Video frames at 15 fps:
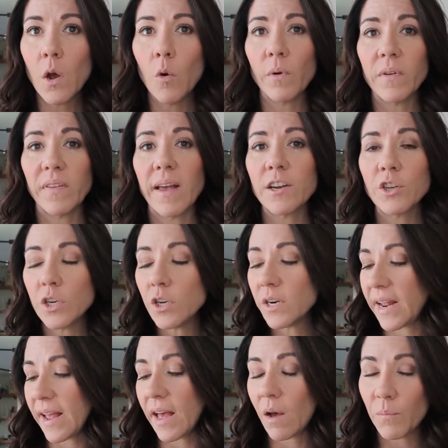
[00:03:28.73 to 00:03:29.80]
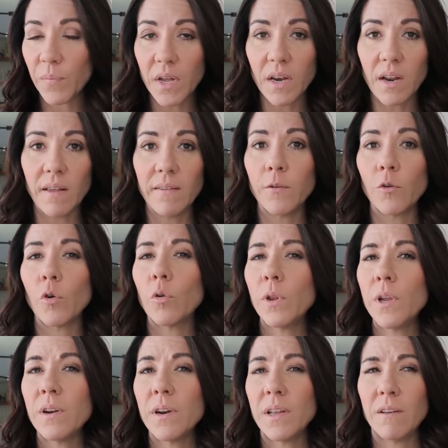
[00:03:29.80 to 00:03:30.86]
what's actually gonna happen is they're
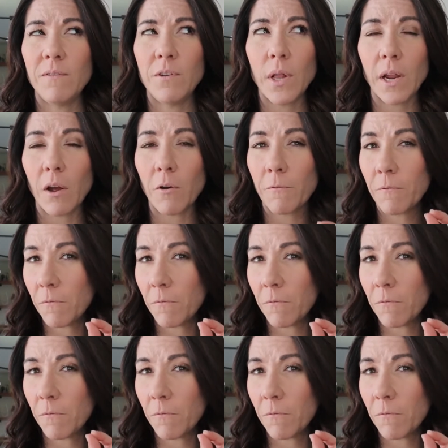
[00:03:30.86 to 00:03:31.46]
only gonna give you like